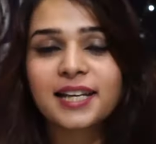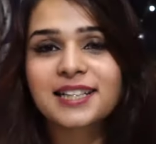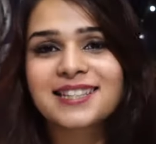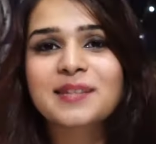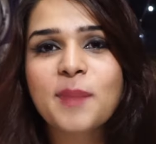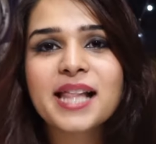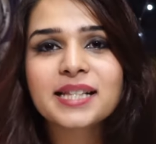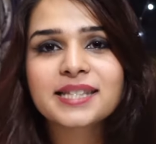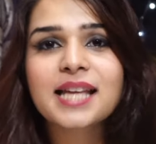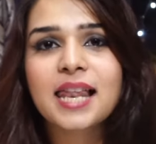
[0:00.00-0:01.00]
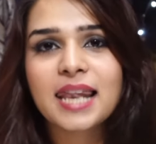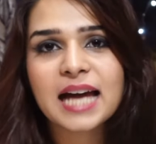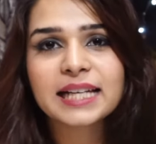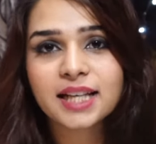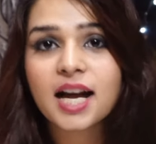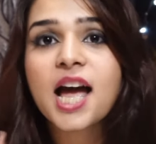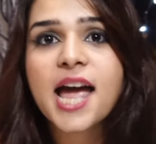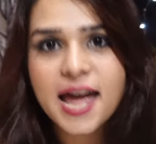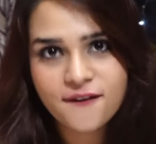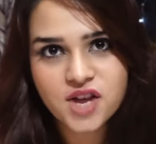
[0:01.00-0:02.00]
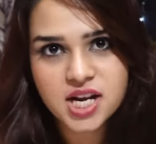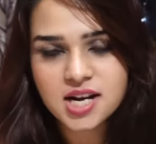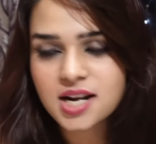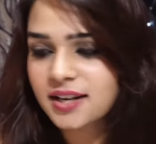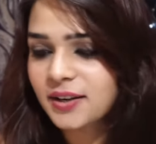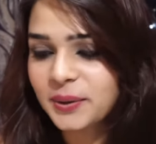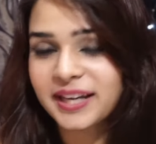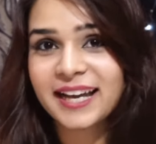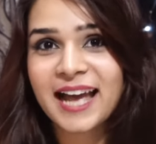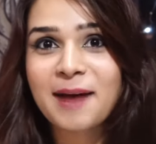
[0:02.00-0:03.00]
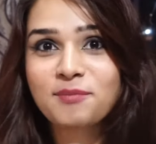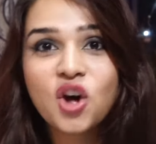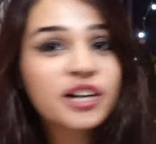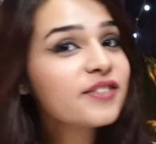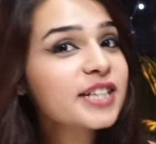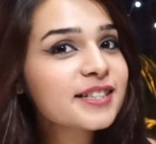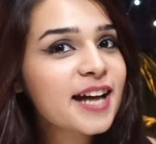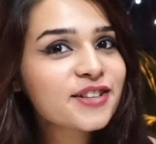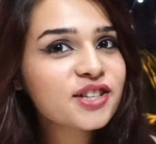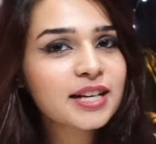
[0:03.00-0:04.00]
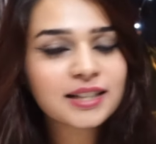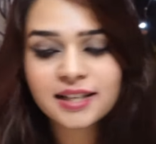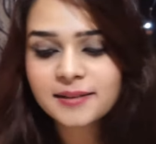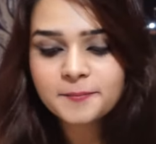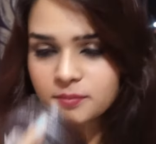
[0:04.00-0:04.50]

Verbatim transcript: It smells like heaven. Okay, I'm not even exaggerating.